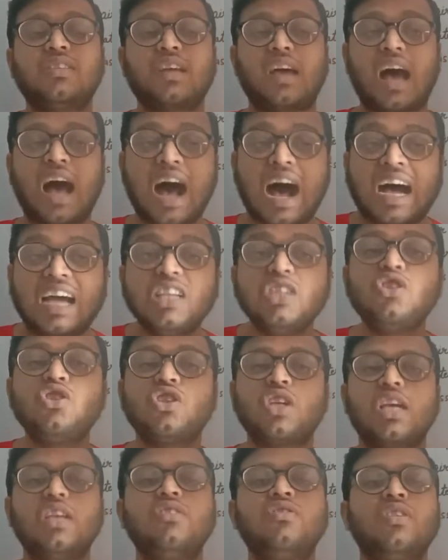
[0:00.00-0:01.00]
high
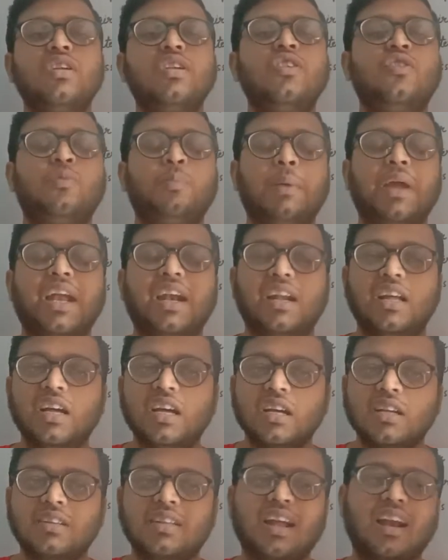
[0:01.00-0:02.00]
change in speed,
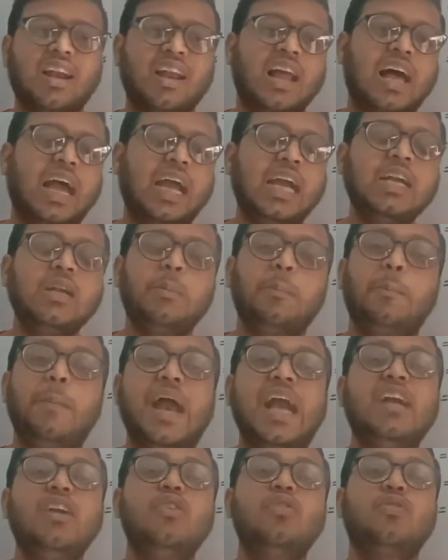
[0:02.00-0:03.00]
the light
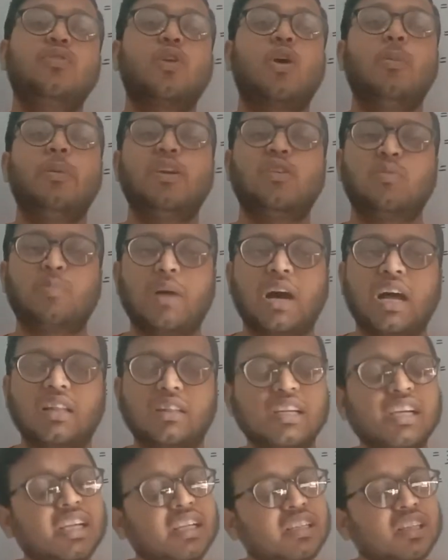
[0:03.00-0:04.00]
bends from its path.
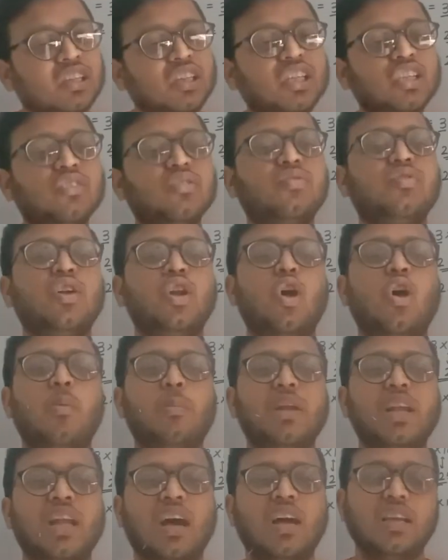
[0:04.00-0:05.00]
This
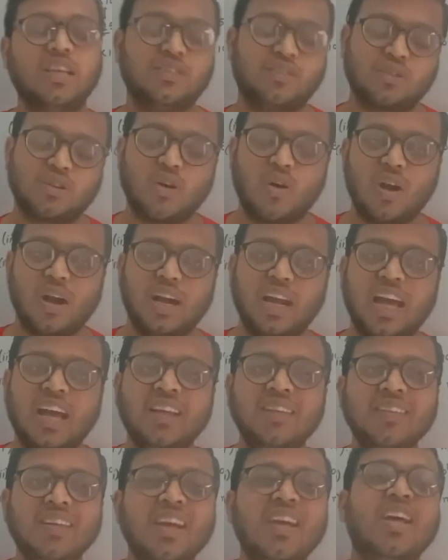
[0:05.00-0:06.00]
phenomena is called
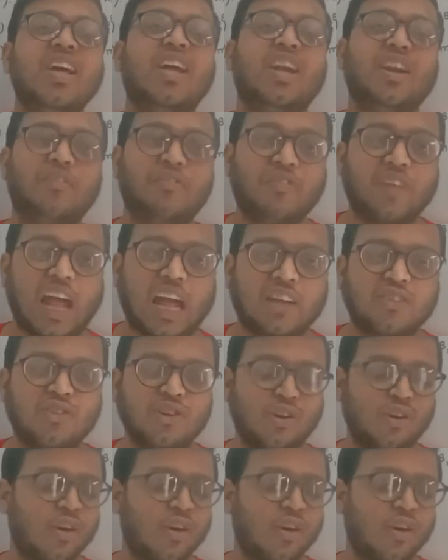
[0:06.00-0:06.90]
as refraction